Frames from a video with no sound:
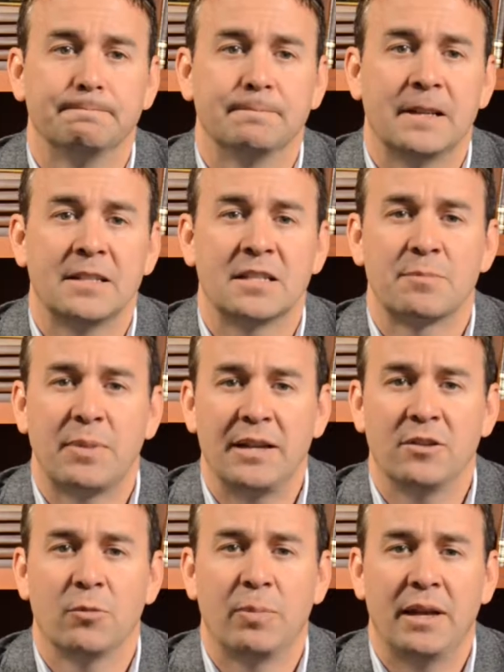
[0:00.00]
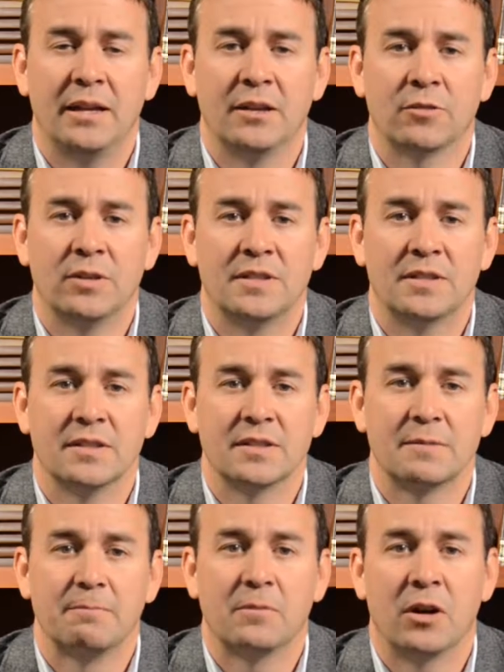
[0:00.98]
despite their pay
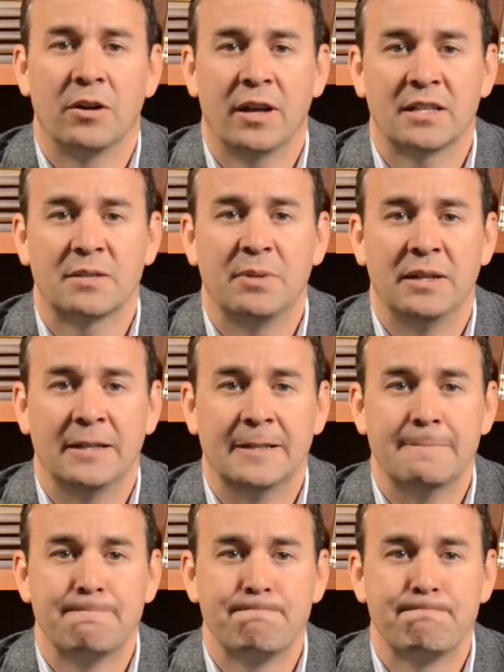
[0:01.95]
increases, are not spending it.